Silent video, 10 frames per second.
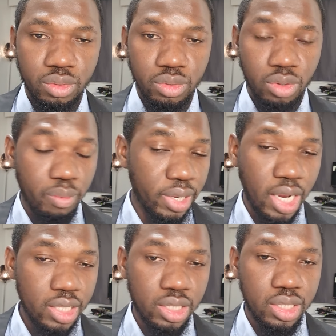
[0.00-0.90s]
So, but
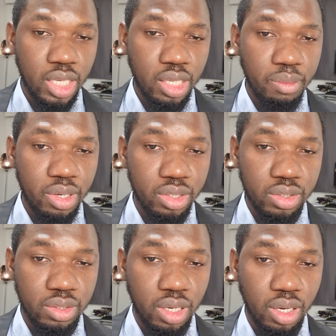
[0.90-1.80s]
that is that
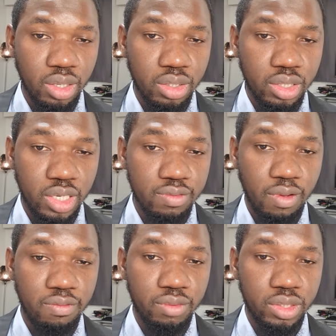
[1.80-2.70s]
about
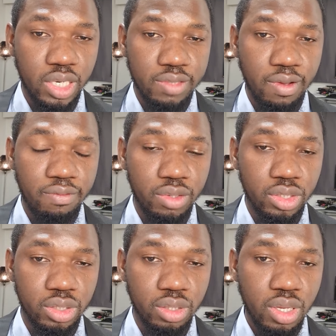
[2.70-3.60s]
transfer
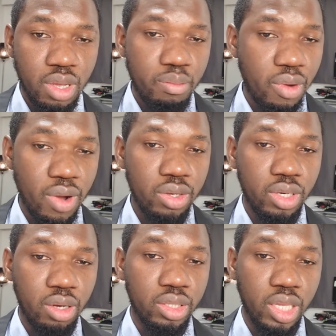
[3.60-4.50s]
function. But when you
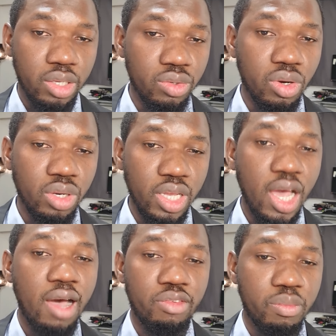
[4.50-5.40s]
now you only
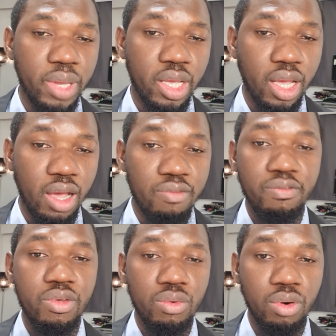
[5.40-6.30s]
have numerical
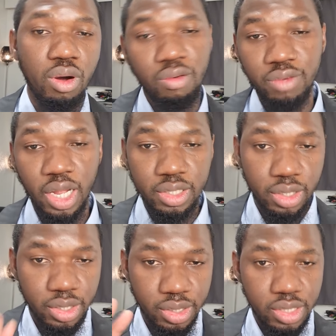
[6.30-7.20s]
view of
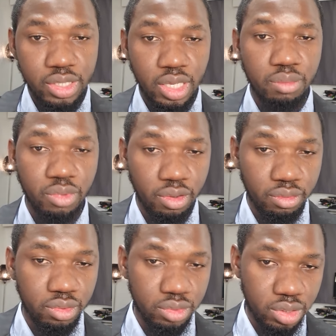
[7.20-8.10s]
that system
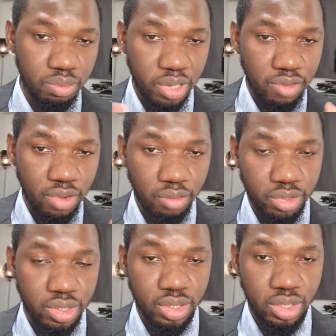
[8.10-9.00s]
or the behavior of the
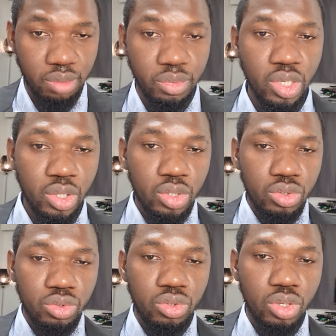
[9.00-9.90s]
system.
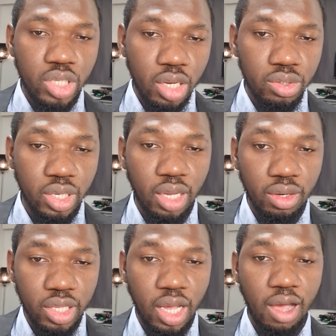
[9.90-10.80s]
You
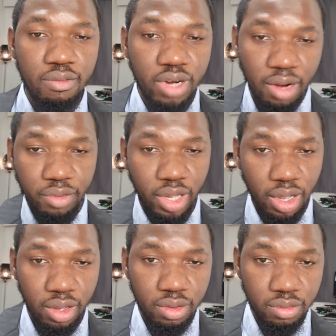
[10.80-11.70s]
cannot have
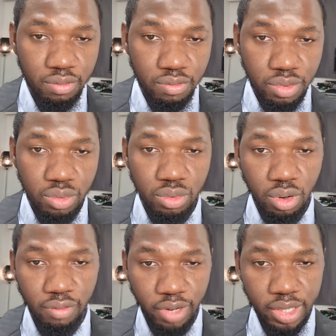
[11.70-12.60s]
graphical view
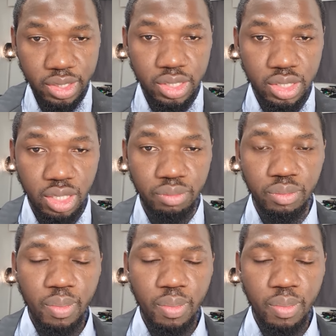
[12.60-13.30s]
of that system.